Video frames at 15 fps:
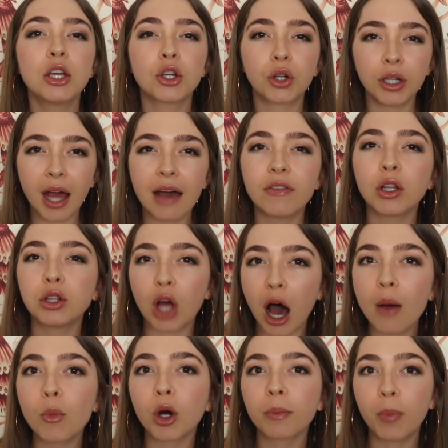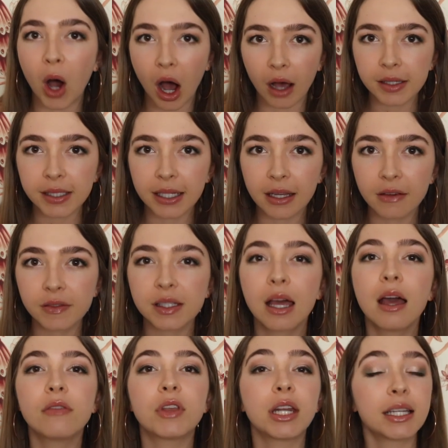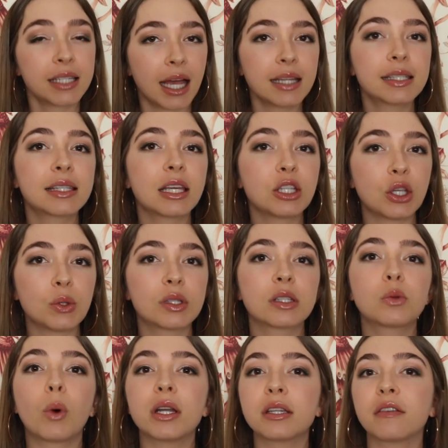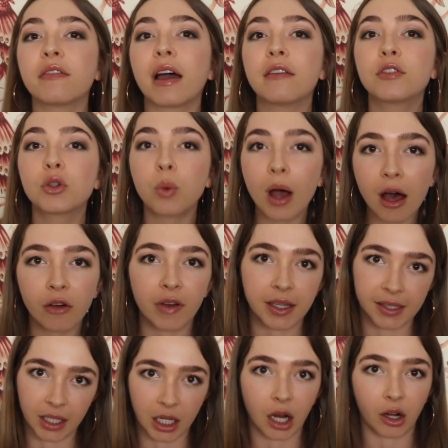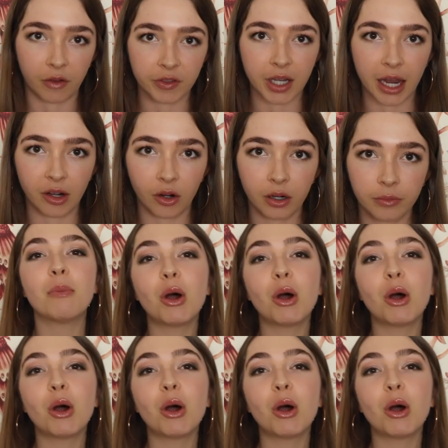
you're going to have a lot more positives than a test that uses one to five twelve as the cutoff titer.